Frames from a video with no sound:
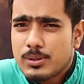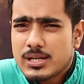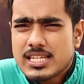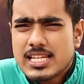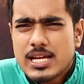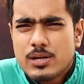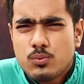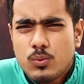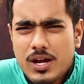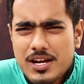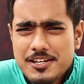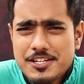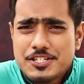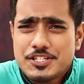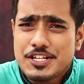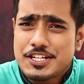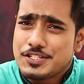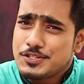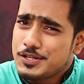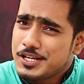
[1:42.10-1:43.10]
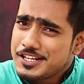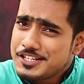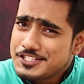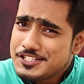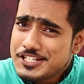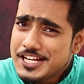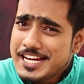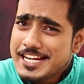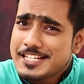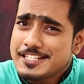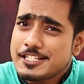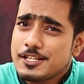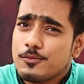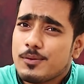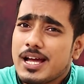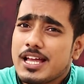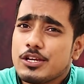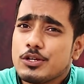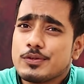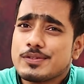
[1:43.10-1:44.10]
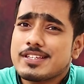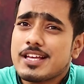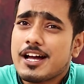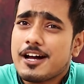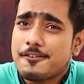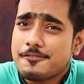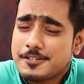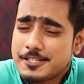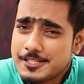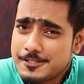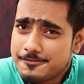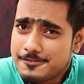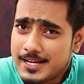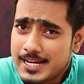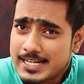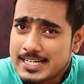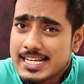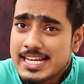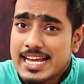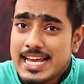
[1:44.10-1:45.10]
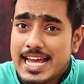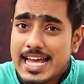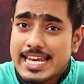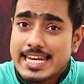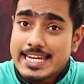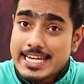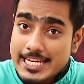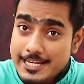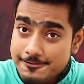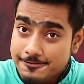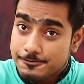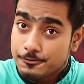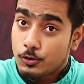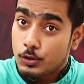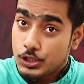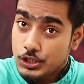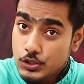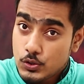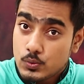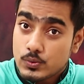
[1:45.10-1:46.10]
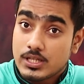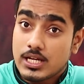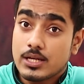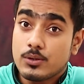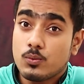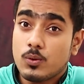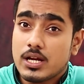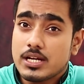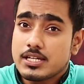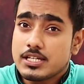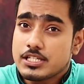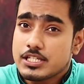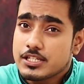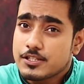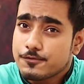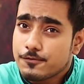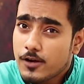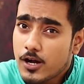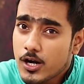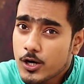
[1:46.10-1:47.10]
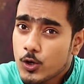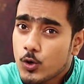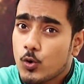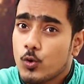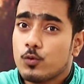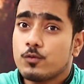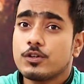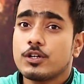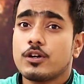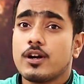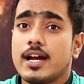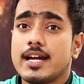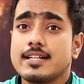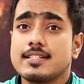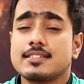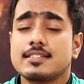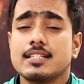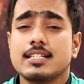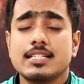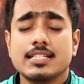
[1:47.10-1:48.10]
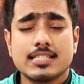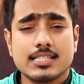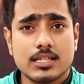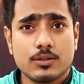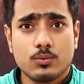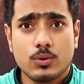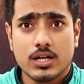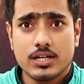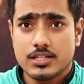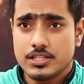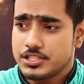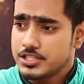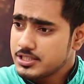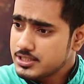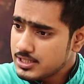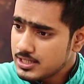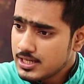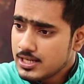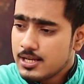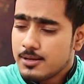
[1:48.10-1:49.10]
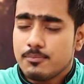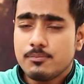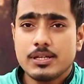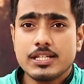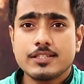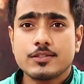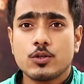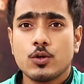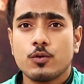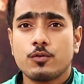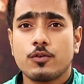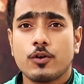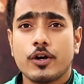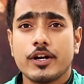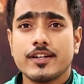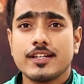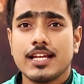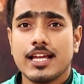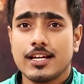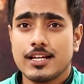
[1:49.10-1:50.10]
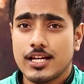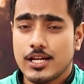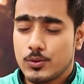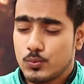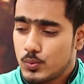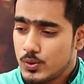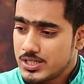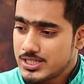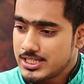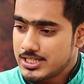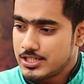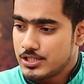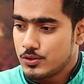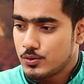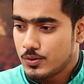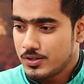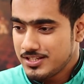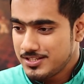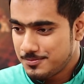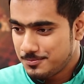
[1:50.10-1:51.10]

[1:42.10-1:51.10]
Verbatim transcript: But the advantage is you can change the values after the fact and if for you the advantages far overrides the disadvantages please go for it and convert it into a